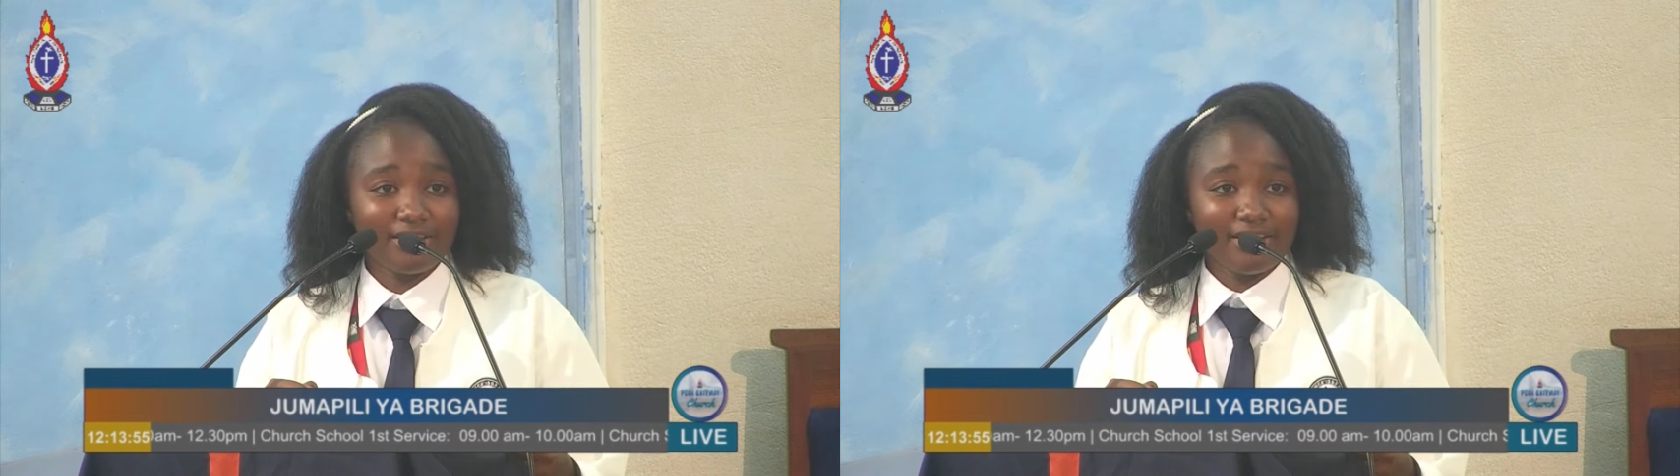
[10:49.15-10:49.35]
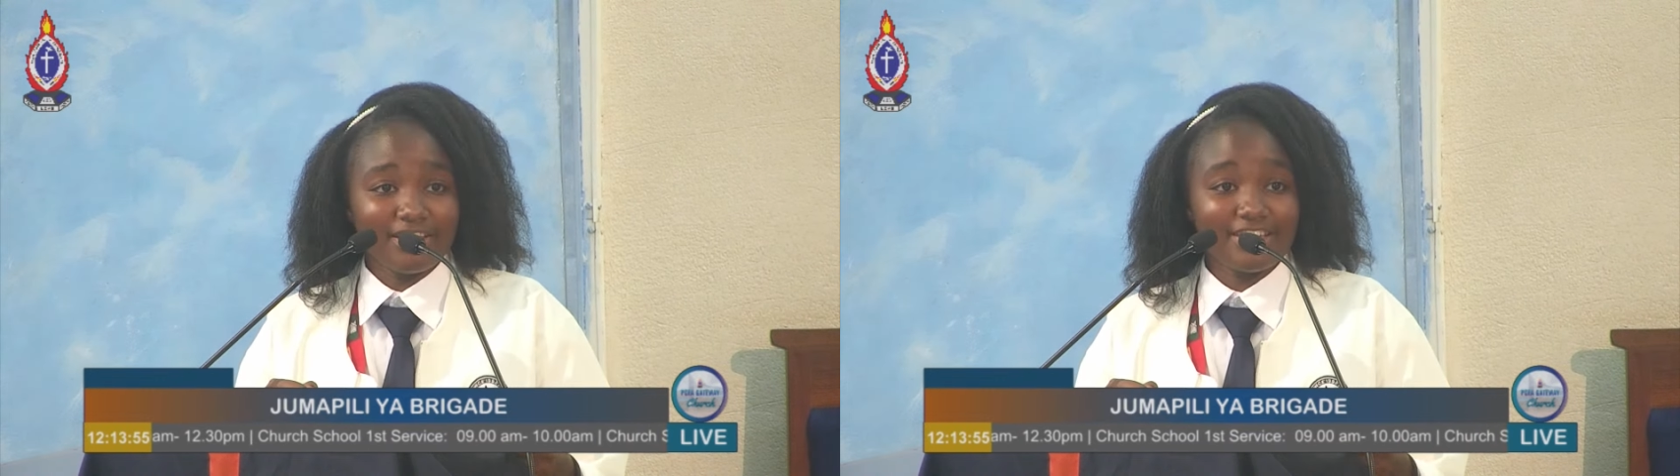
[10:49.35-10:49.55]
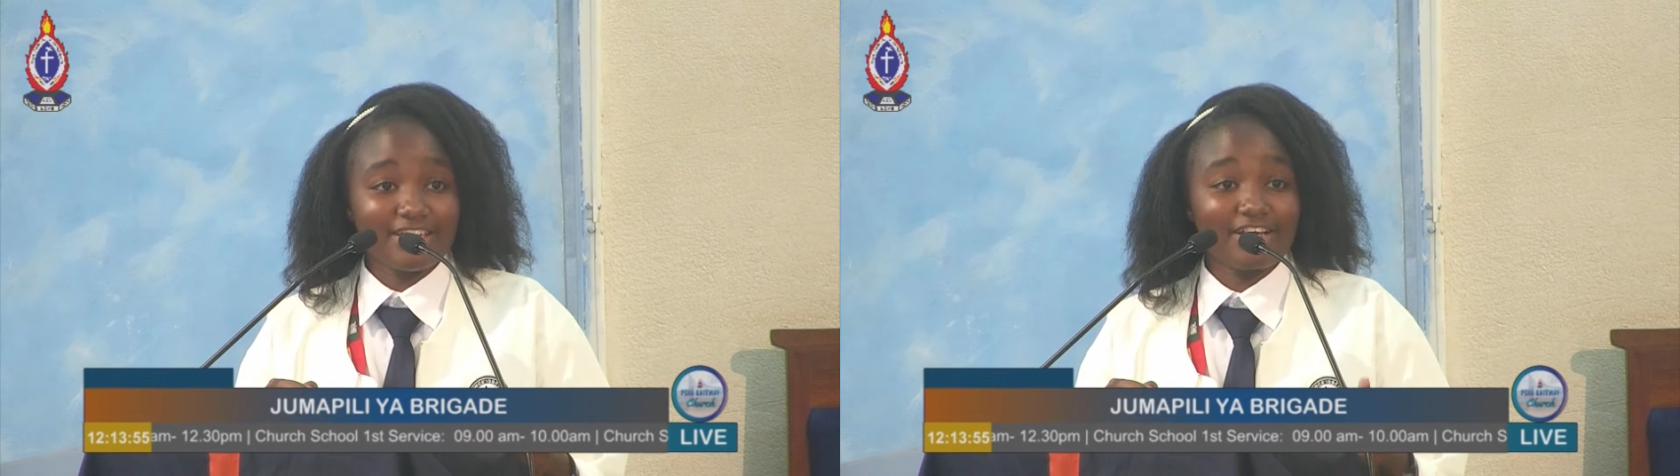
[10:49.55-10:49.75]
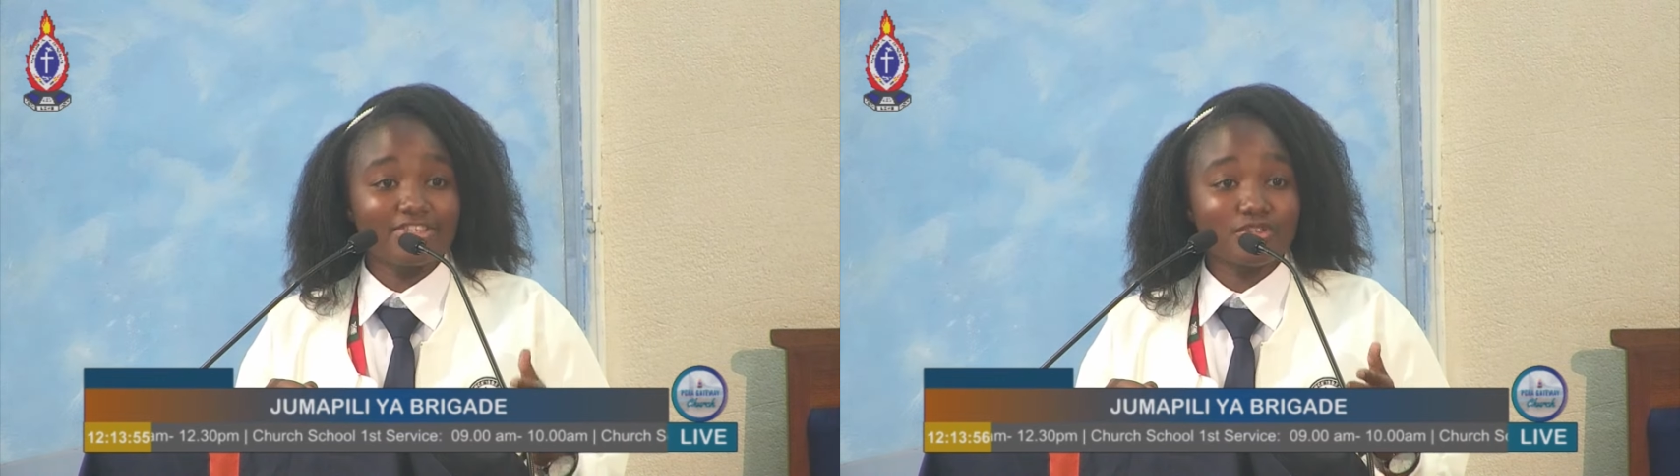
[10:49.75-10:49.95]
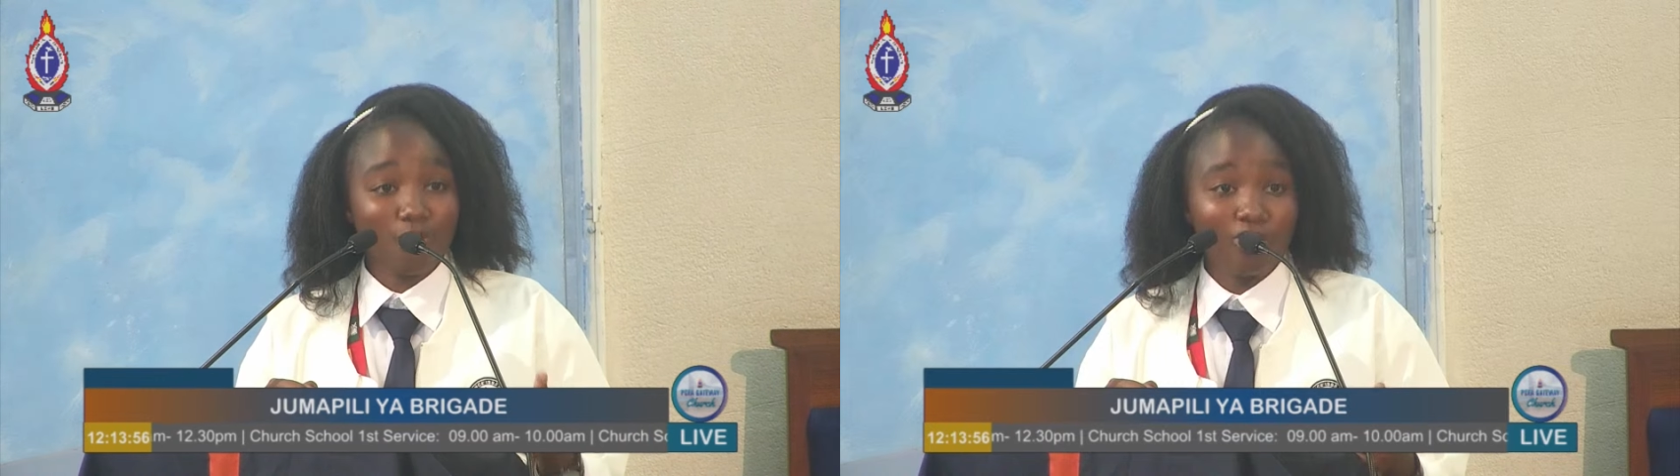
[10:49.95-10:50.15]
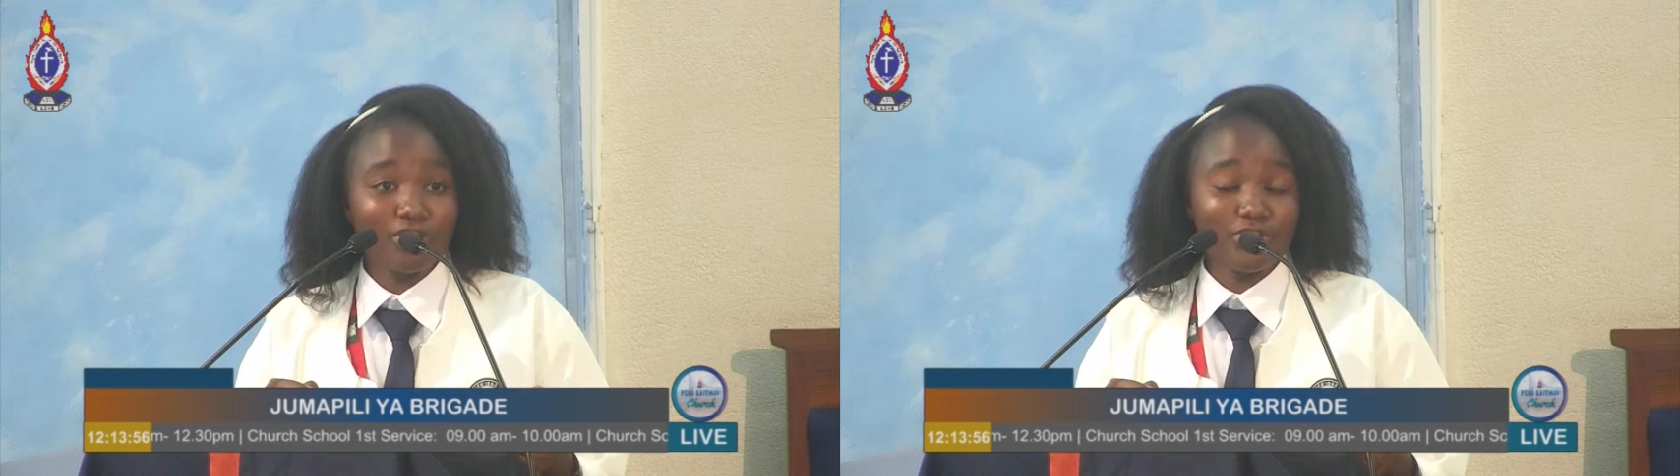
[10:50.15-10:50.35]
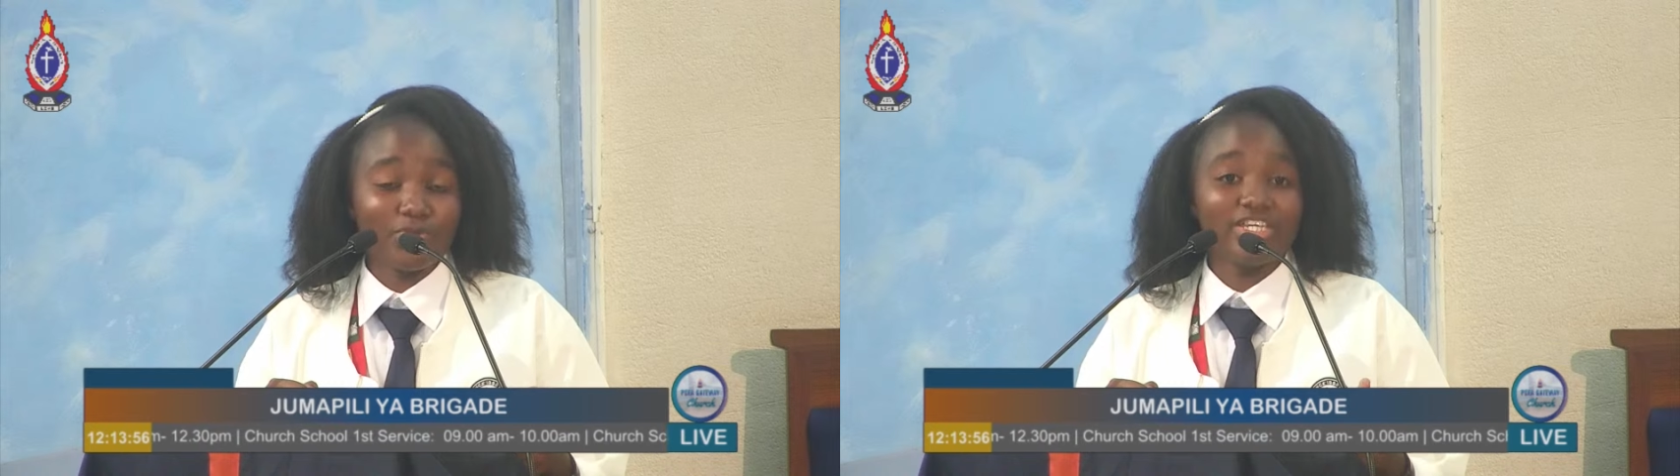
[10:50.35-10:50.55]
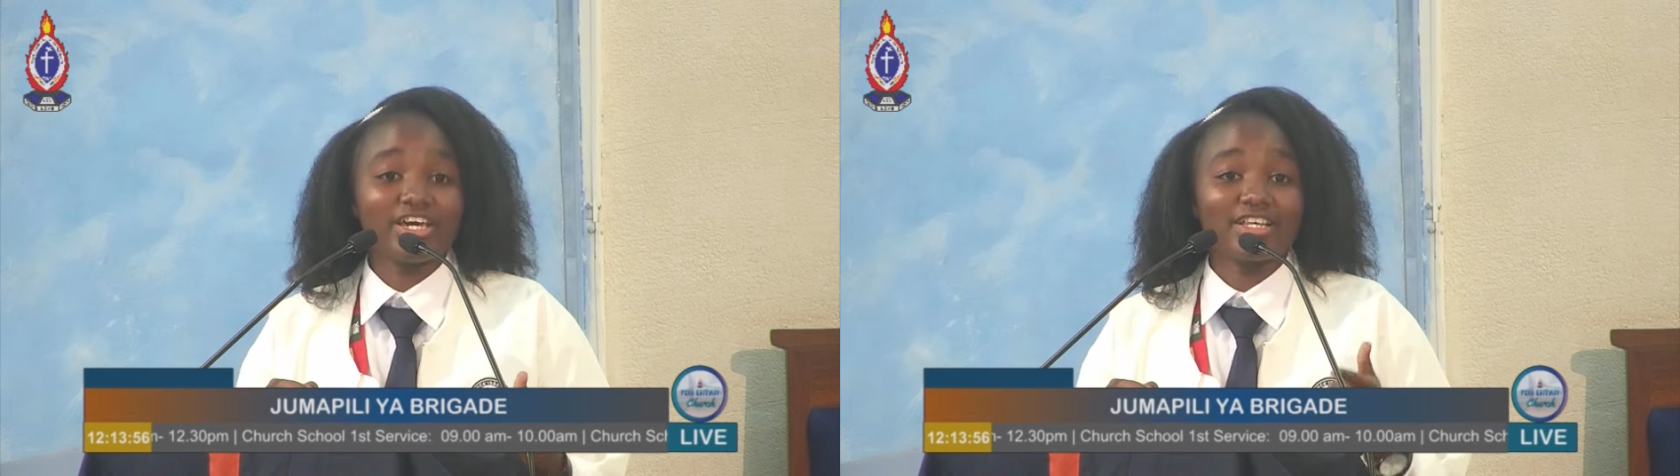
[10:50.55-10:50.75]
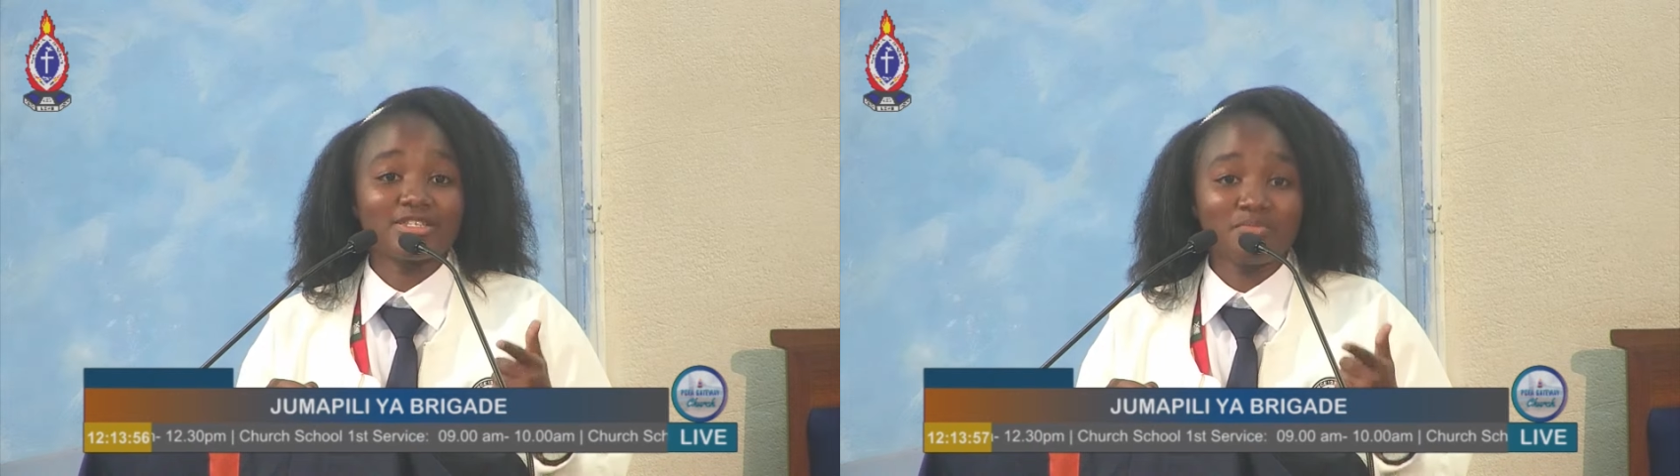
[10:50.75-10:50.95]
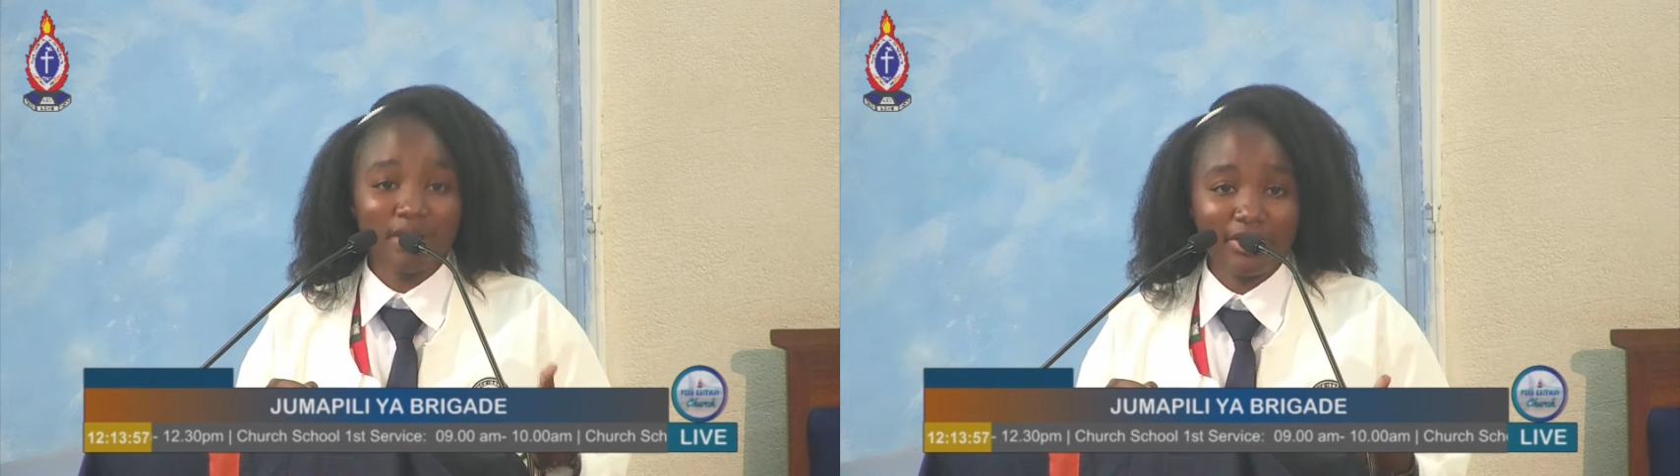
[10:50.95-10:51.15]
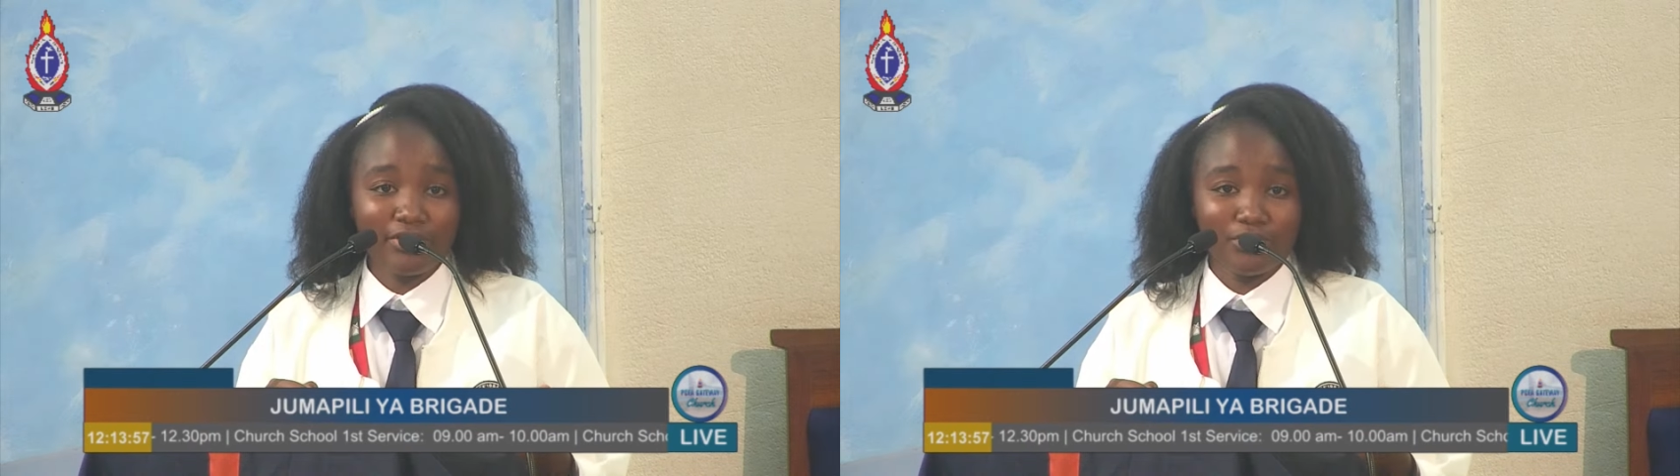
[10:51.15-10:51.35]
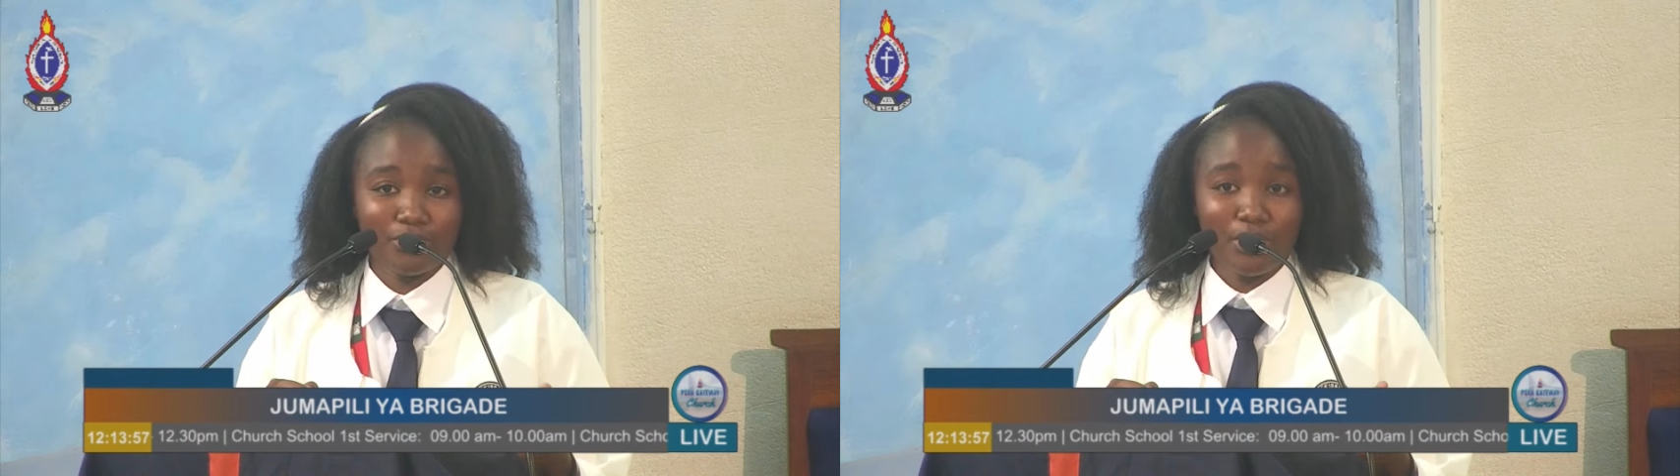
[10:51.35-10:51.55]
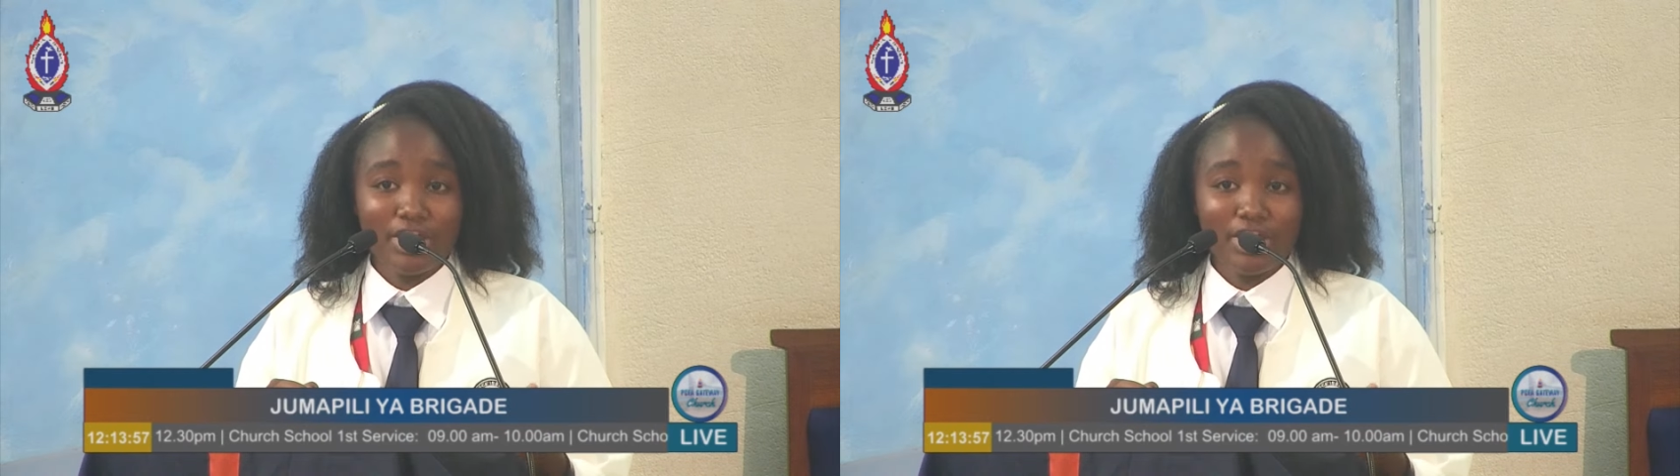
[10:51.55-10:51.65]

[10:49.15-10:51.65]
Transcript: He has called you, He has made you,